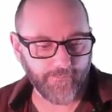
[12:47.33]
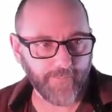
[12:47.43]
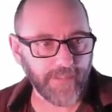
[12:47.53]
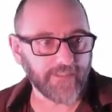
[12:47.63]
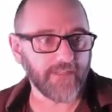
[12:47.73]

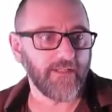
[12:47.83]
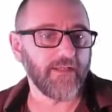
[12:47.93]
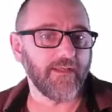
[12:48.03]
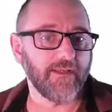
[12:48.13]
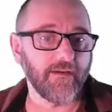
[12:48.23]
paste it
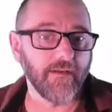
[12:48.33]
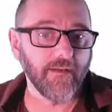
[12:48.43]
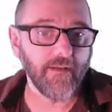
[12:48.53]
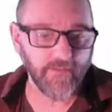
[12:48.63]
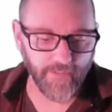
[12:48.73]
in here,
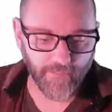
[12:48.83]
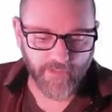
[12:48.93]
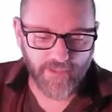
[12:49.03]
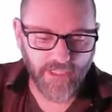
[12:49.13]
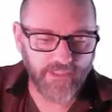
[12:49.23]
but I'm
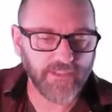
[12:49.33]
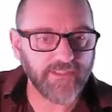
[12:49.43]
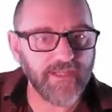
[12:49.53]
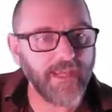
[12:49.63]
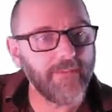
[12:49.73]
going to change
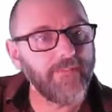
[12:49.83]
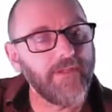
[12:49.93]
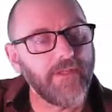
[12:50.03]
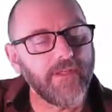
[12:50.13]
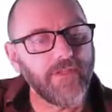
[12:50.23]
its name
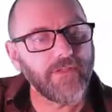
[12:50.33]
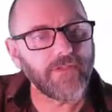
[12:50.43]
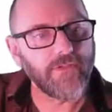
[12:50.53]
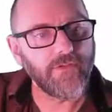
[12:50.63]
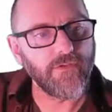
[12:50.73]

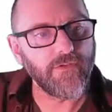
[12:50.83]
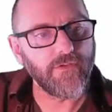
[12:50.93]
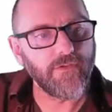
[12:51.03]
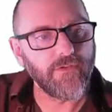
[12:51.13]
to